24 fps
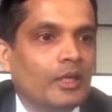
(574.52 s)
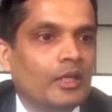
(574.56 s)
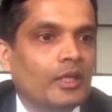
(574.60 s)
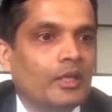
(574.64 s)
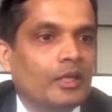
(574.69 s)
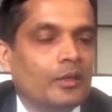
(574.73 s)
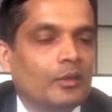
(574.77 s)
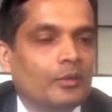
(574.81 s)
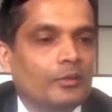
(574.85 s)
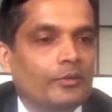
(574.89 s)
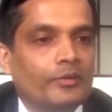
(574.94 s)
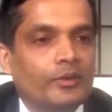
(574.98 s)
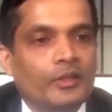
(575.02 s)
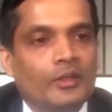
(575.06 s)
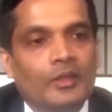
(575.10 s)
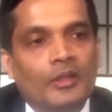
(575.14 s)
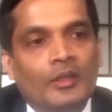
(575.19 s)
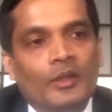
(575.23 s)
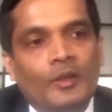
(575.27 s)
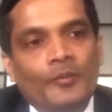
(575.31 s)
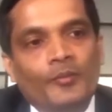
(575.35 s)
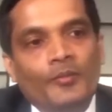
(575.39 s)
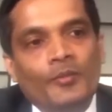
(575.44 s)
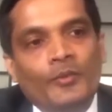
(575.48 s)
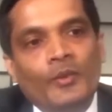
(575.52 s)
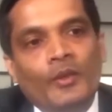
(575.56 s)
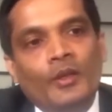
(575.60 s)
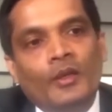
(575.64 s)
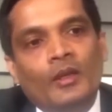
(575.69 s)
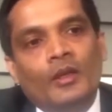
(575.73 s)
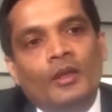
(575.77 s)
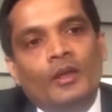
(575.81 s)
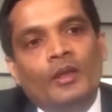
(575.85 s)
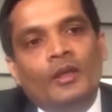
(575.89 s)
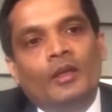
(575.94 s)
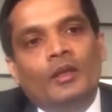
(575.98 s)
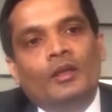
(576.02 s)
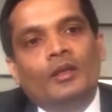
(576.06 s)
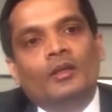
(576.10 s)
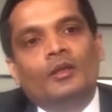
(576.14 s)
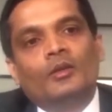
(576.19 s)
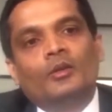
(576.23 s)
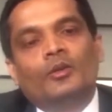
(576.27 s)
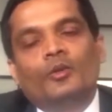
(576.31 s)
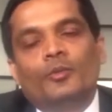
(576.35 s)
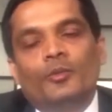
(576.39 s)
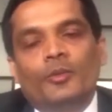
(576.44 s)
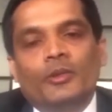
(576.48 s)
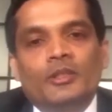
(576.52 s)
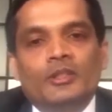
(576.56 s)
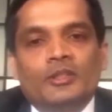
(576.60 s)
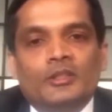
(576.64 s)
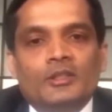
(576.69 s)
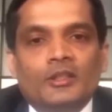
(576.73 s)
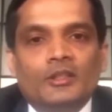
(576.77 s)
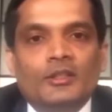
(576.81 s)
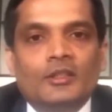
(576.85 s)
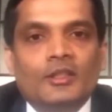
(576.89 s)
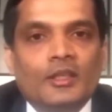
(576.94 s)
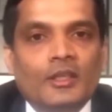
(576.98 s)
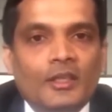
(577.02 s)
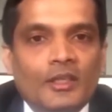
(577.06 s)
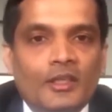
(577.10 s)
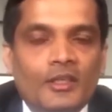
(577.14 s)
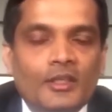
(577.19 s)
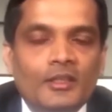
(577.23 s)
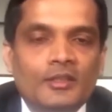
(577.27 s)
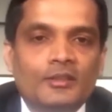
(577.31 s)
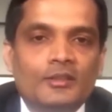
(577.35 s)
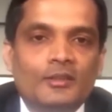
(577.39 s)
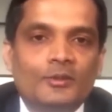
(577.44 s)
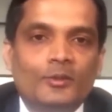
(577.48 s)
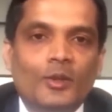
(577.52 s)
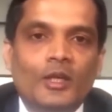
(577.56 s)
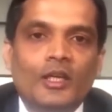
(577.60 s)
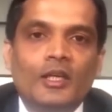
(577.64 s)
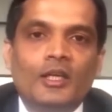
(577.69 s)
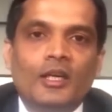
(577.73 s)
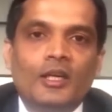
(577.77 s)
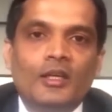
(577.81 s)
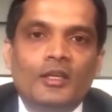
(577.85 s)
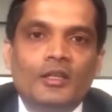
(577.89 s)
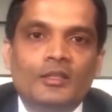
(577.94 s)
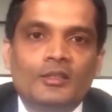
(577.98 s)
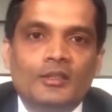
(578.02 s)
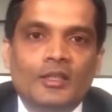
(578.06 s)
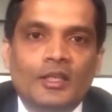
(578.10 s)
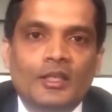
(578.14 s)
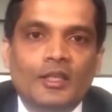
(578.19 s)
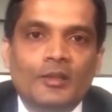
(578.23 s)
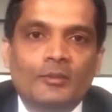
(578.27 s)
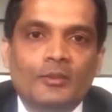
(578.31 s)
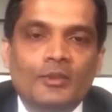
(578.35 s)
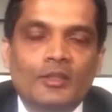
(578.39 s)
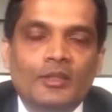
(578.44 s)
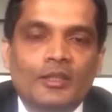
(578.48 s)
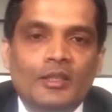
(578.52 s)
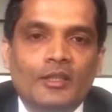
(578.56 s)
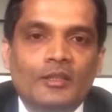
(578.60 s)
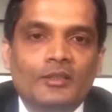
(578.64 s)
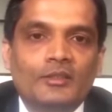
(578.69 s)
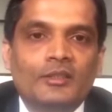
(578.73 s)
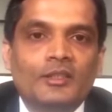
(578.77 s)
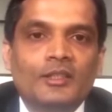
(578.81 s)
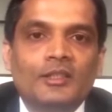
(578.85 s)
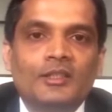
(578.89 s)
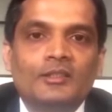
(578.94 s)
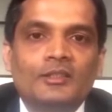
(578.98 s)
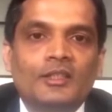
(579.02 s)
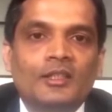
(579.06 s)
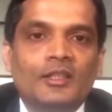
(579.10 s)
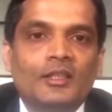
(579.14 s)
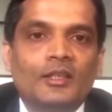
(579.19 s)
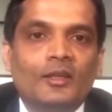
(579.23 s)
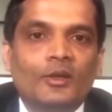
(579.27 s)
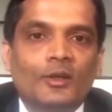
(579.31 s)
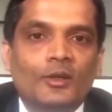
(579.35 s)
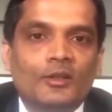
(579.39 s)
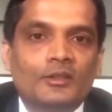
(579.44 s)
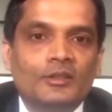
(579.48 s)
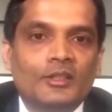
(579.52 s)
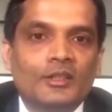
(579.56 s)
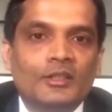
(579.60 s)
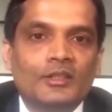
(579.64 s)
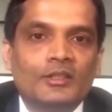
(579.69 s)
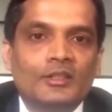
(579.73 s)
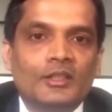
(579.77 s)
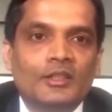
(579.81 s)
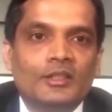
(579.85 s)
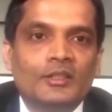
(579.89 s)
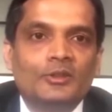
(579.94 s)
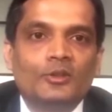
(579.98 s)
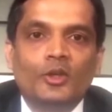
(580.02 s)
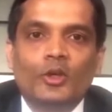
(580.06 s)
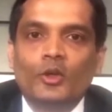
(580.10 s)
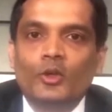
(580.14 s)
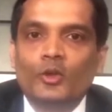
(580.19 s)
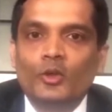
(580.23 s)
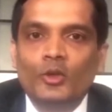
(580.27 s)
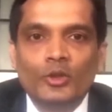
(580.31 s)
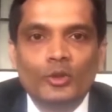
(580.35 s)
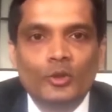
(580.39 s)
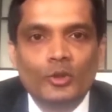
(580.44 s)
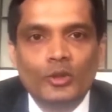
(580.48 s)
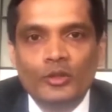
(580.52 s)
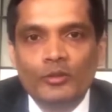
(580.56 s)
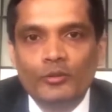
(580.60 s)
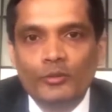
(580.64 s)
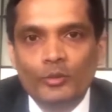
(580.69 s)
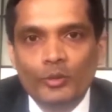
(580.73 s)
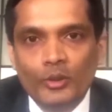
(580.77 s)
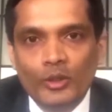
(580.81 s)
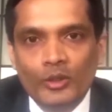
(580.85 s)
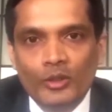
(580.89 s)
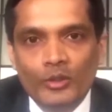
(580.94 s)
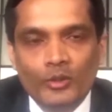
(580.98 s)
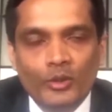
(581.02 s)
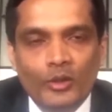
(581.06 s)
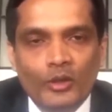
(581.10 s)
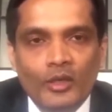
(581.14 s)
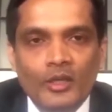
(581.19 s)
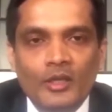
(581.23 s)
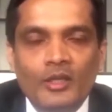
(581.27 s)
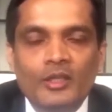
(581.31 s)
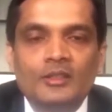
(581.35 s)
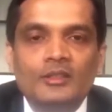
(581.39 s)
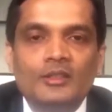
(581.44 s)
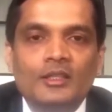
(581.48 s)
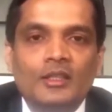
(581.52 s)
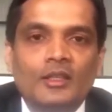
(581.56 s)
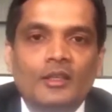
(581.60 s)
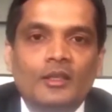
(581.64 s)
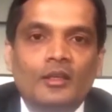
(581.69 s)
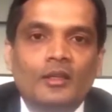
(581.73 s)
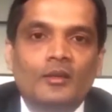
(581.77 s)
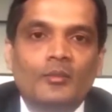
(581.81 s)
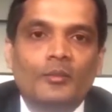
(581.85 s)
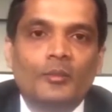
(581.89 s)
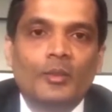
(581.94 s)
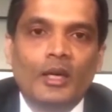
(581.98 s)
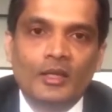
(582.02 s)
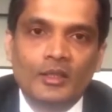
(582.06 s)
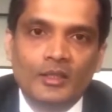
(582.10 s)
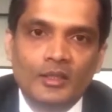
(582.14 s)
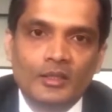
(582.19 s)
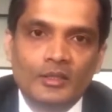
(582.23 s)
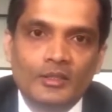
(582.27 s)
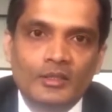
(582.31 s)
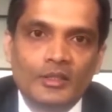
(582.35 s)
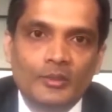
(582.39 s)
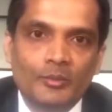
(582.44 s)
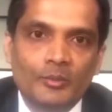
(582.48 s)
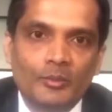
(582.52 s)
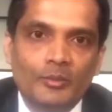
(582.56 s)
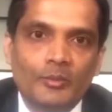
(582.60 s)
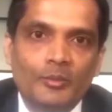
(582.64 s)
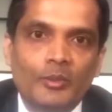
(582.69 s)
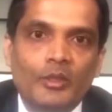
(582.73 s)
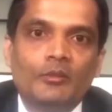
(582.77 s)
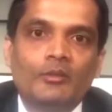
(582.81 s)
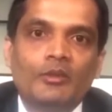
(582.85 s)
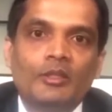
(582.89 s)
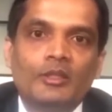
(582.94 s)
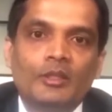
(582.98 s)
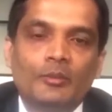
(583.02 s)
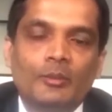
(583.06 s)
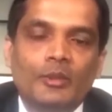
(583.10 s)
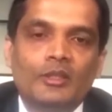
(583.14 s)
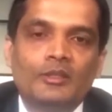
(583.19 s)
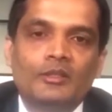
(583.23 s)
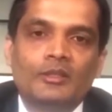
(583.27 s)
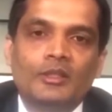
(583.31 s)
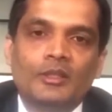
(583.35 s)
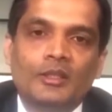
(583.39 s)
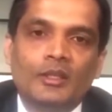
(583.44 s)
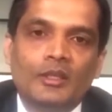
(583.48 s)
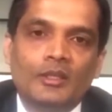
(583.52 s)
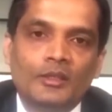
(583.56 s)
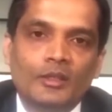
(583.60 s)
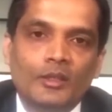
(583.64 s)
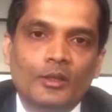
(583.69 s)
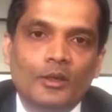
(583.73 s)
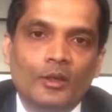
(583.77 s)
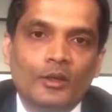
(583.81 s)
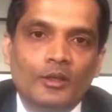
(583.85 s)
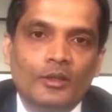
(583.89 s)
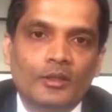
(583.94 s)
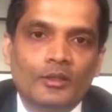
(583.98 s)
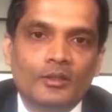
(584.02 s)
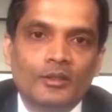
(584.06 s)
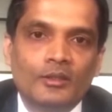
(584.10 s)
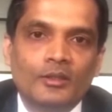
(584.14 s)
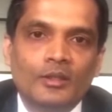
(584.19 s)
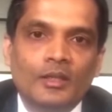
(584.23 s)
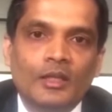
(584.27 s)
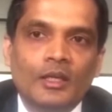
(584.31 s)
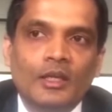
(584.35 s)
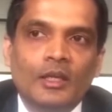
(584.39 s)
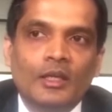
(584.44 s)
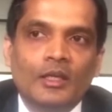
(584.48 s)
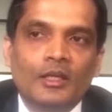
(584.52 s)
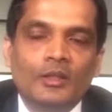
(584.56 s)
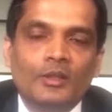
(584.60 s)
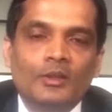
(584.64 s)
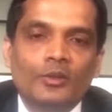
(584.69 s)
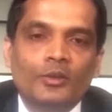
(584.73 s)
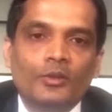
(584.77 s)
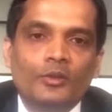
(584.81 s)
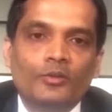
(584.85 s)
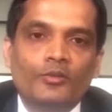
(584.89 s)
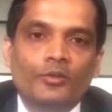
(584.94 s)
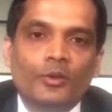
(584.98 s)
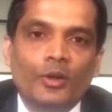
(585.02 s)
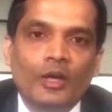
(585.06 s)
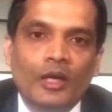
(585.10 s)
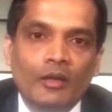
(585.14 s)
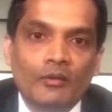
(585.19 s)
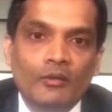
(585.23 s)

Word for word: the next question, these are the first two, three common uh, risk factors that I'll have to tell. Smoking, obesity and development of stiffness and or loss of flexibility.